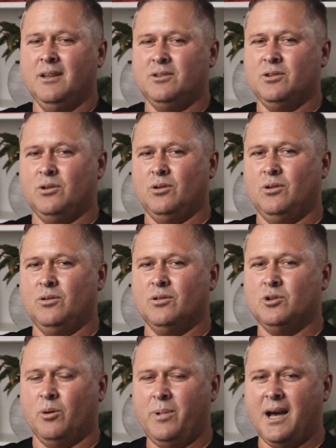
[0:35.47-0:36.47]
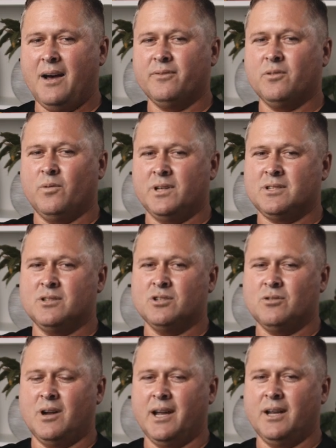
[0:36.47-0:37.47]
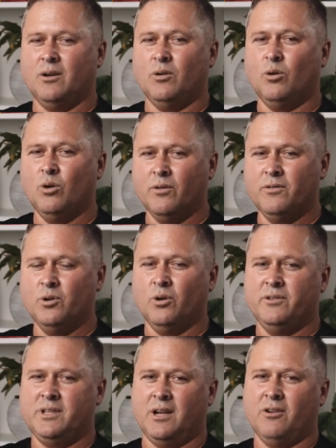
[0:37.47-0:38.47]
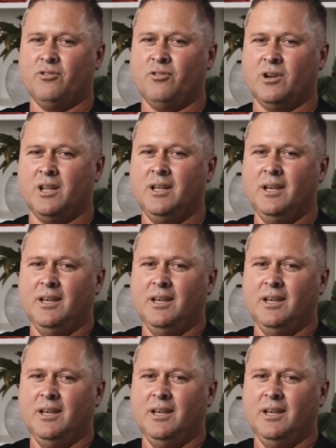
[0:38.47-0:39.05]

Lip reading: to the top half of Western Australia, all of the Northern Territory.